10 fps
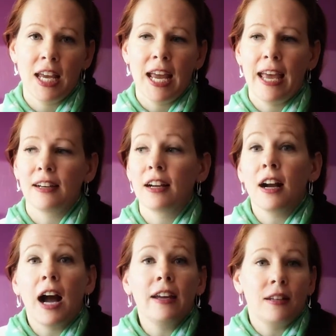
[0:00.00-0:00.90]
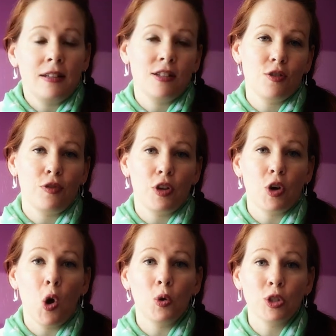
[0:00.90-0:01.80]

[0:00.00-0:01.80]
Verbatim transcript: and guidance for their whole